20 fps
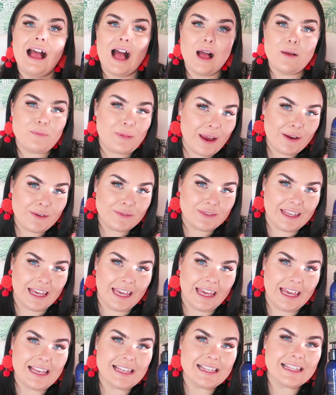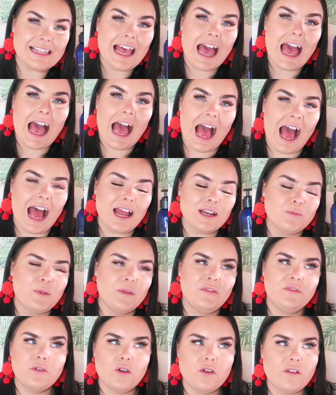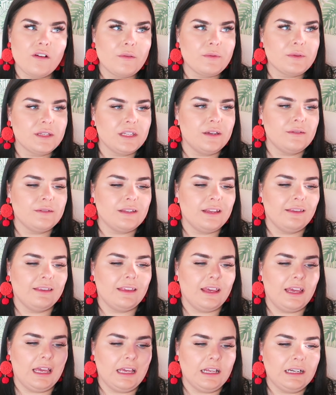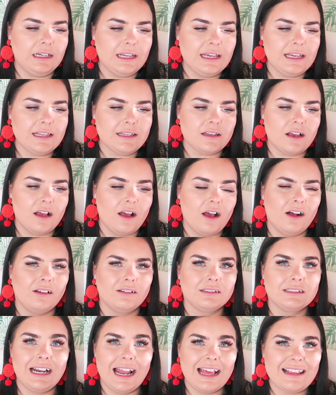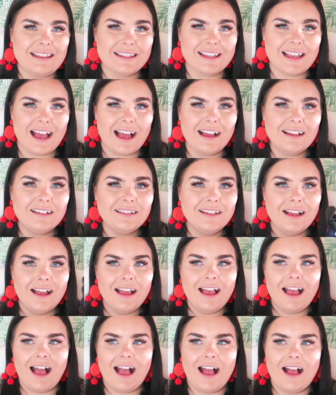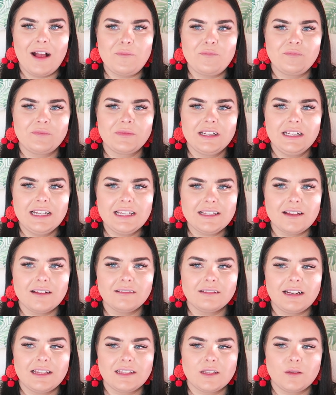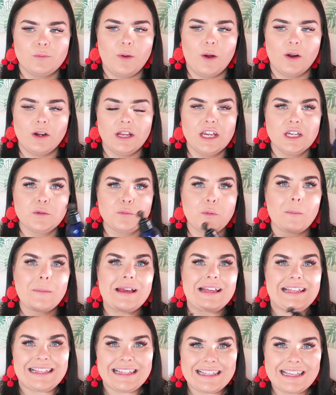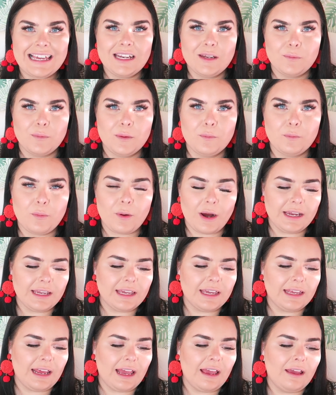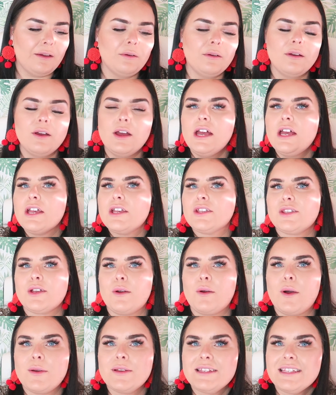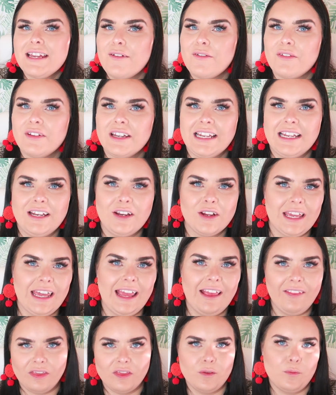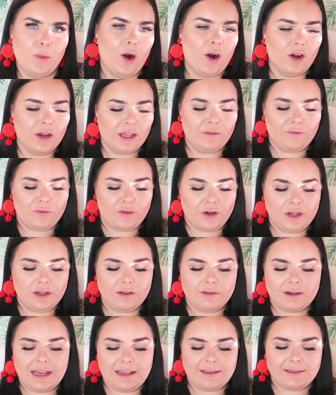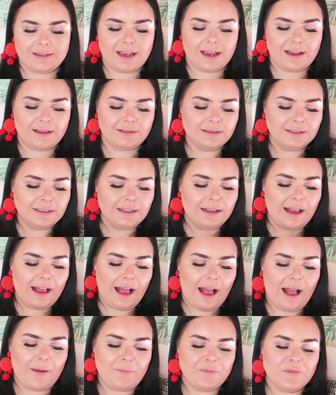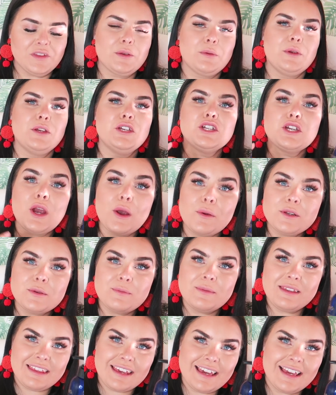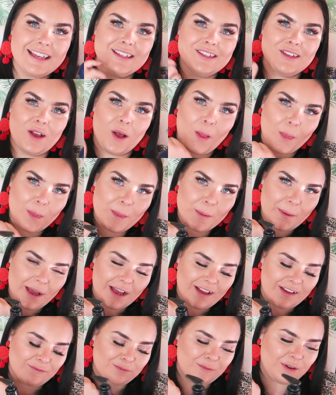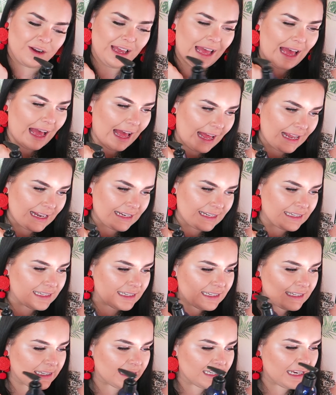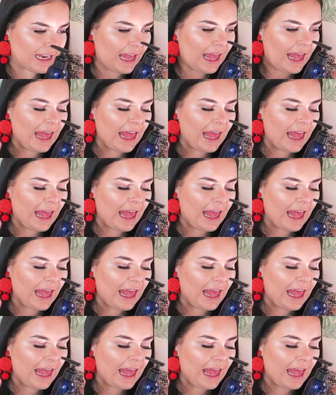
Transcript: about this, and before I was using the Liz Earle cleanser, Liz Earle cleansing polish, but my skin had been breaking out, so I was definitely like in the market for a new cleanser. So he showed me this on the back of my hand,